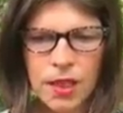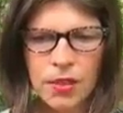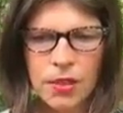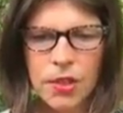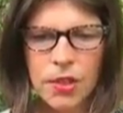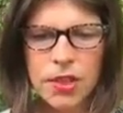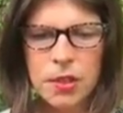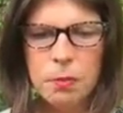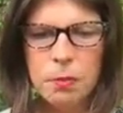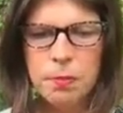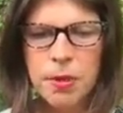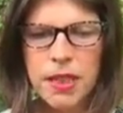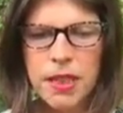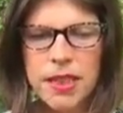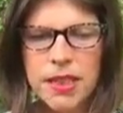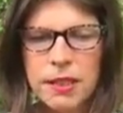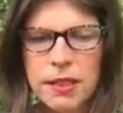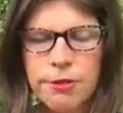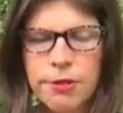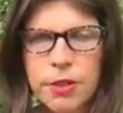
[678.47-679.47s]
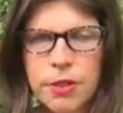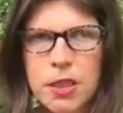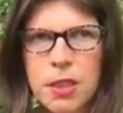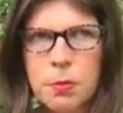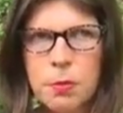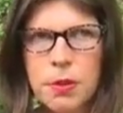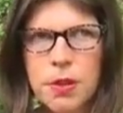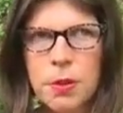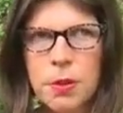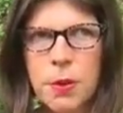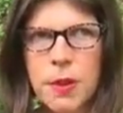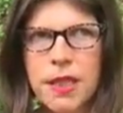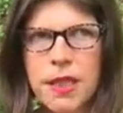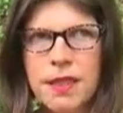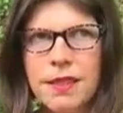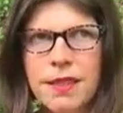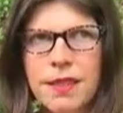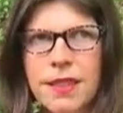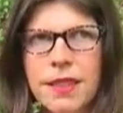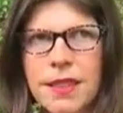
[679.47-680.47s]
There's a big difference
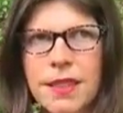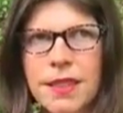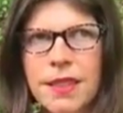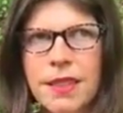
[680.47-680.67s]
between